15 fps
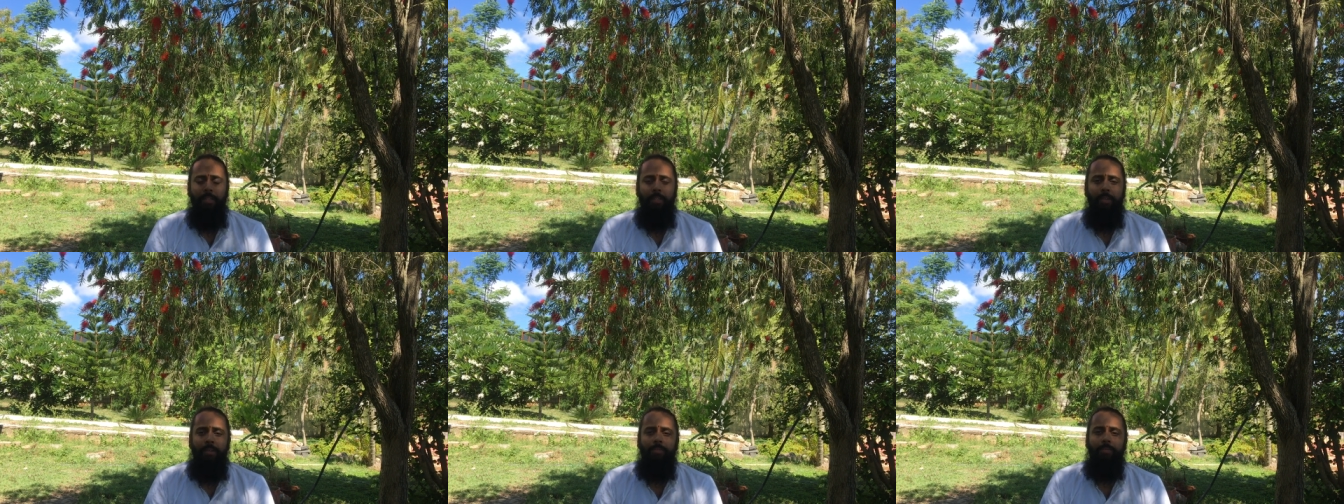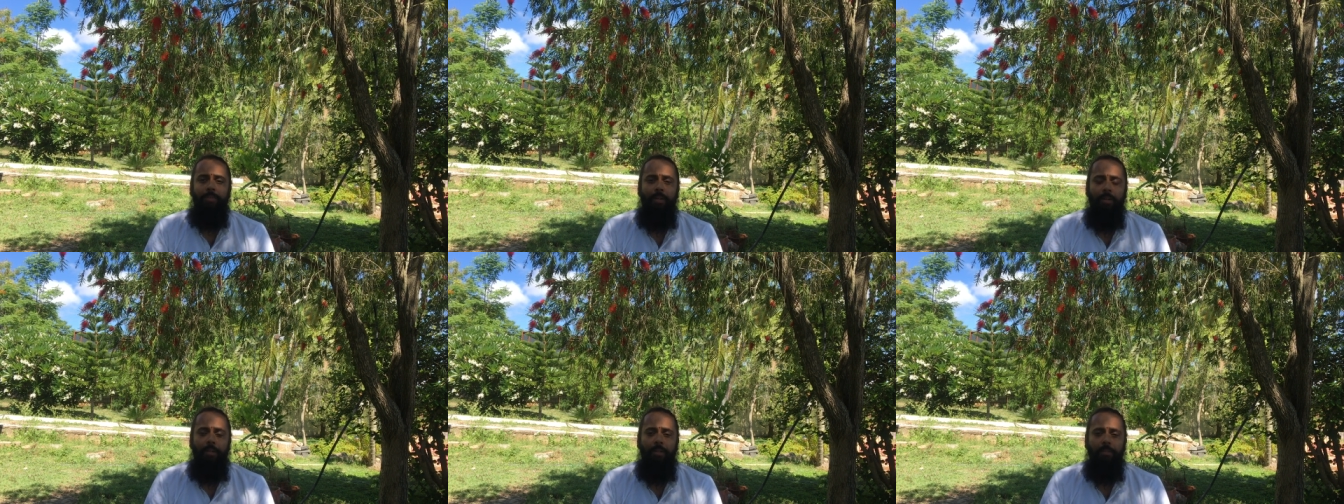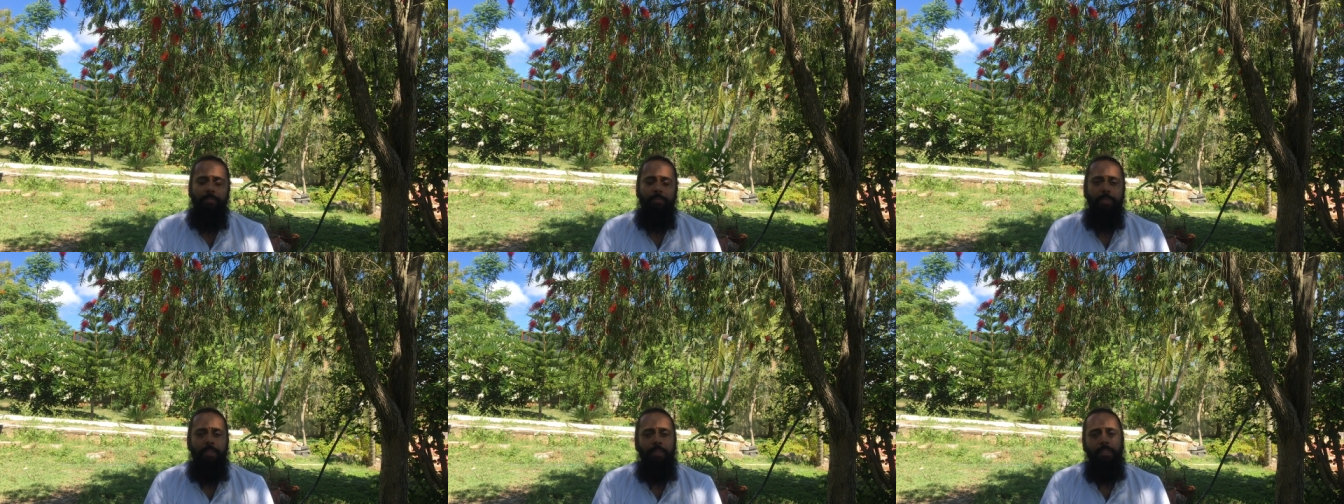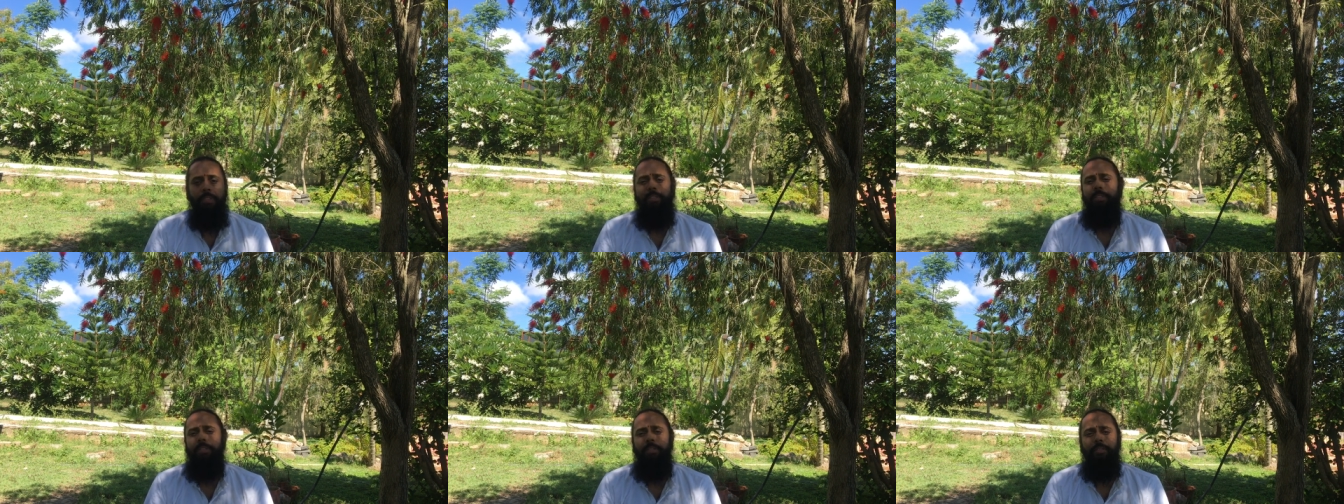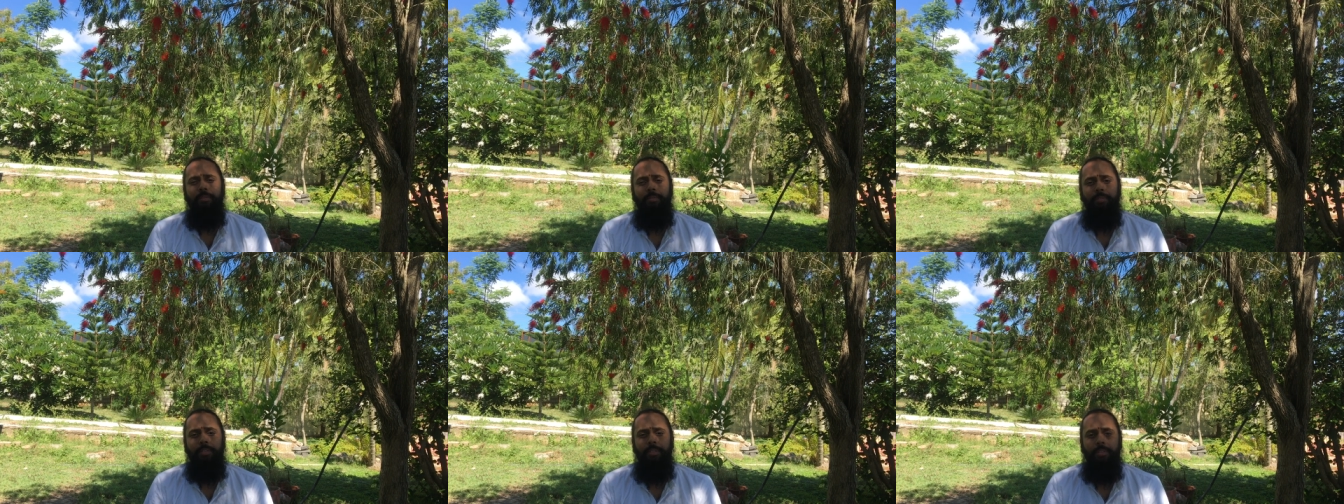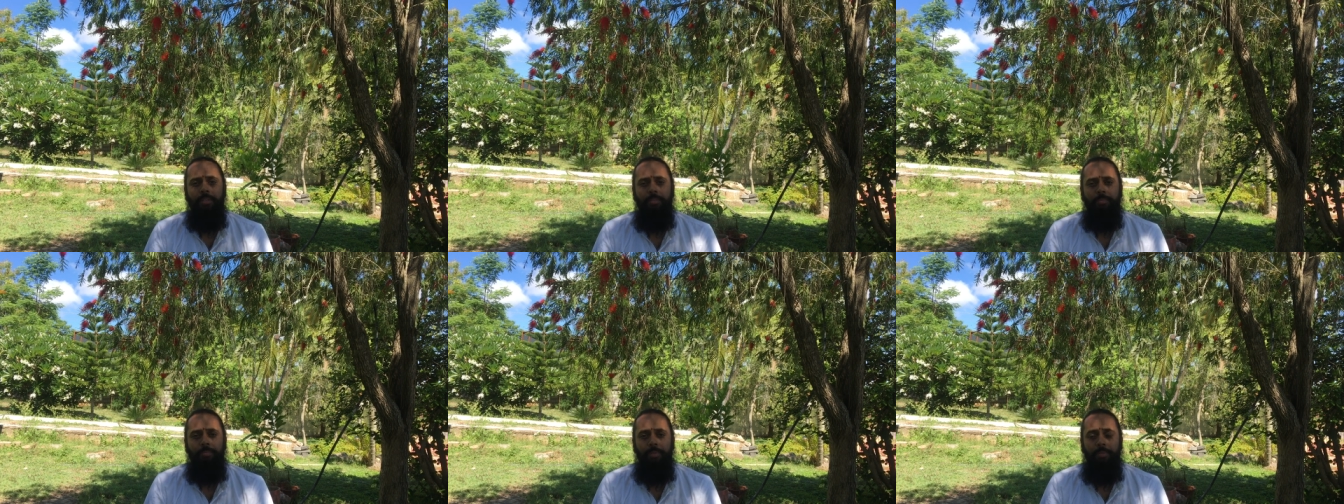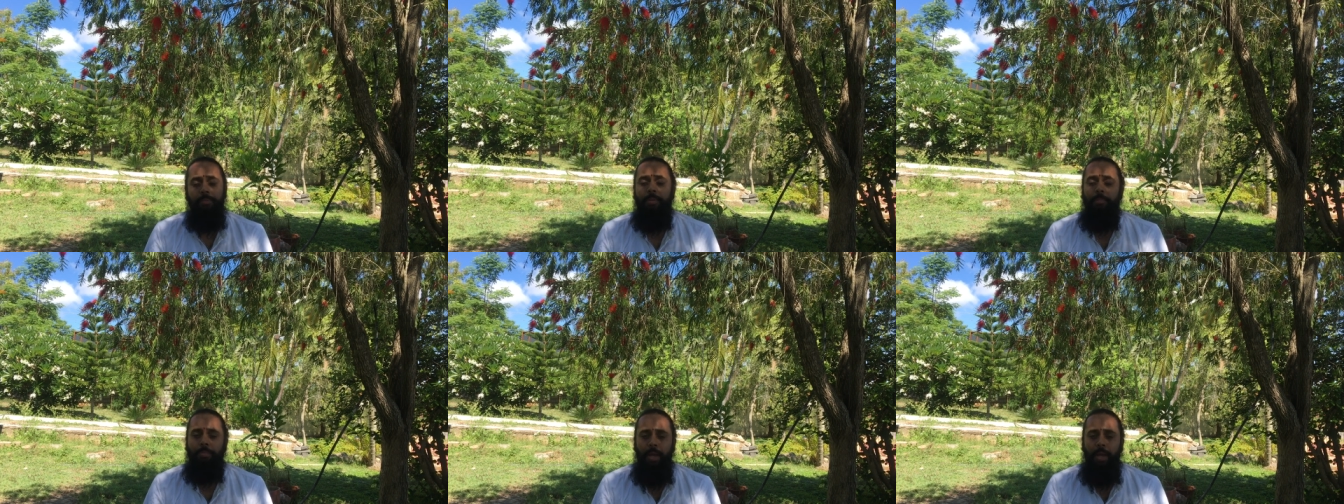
So uh, these are the if the,